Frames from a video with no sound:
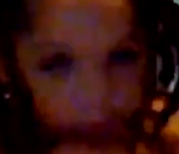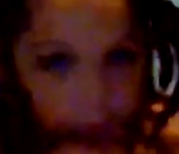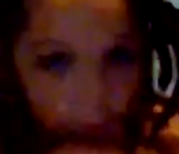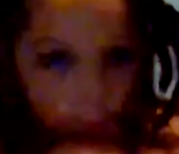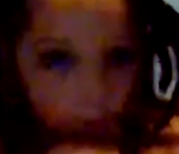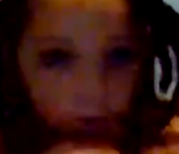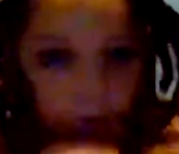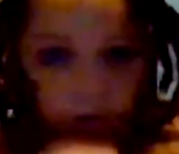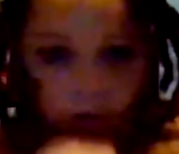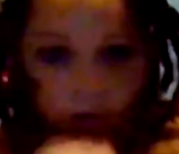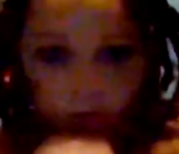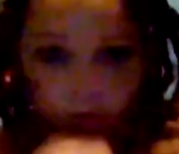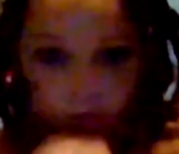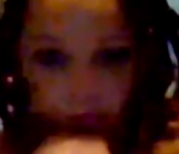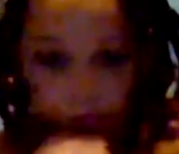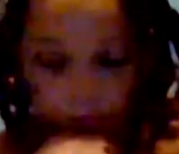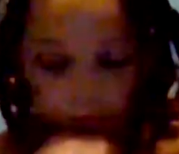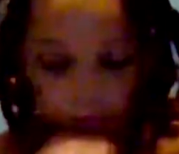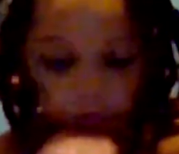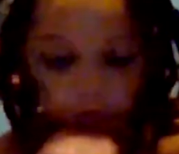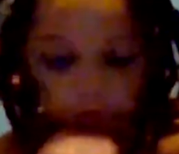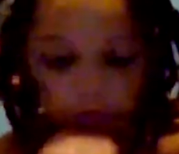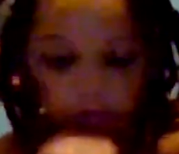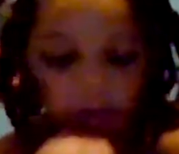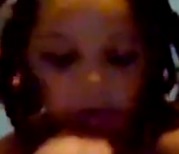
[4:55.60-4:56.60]
But also
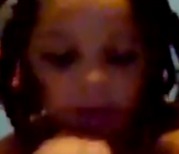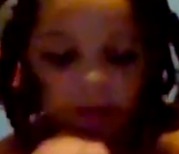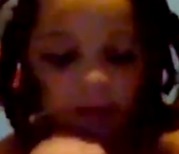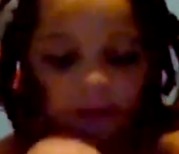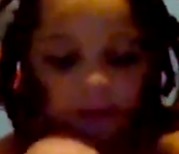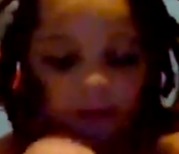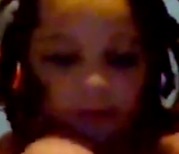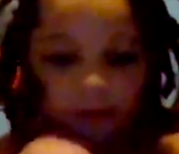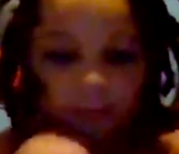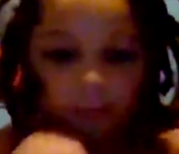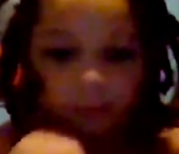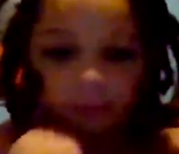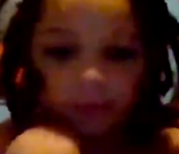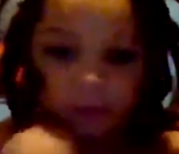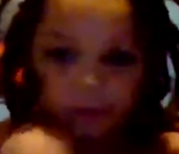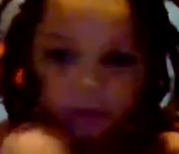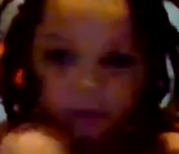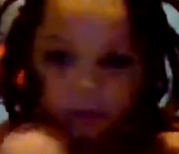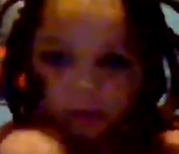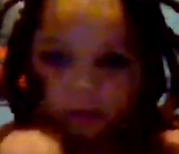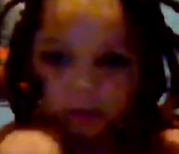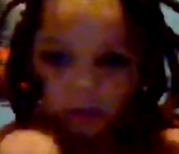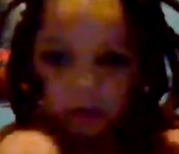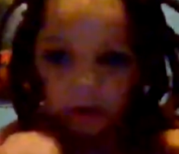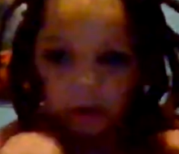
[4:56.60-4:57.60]
you need
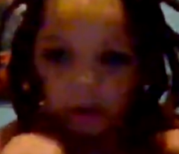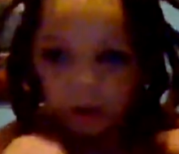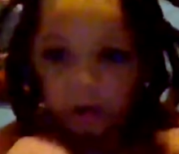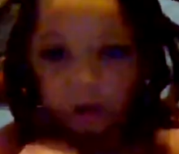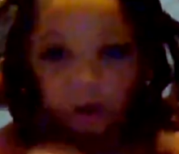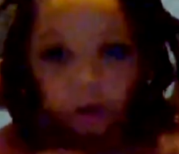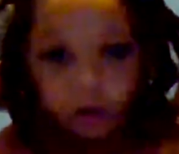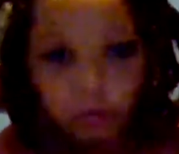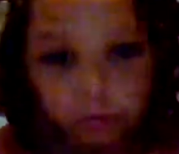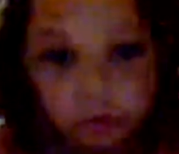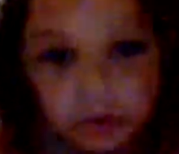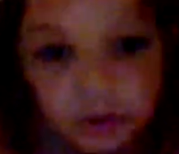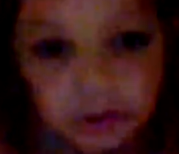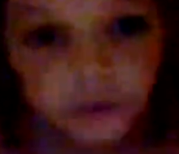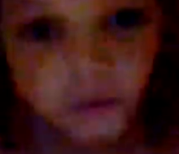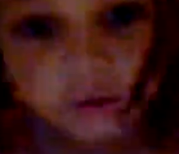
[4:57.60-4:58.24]
something. You need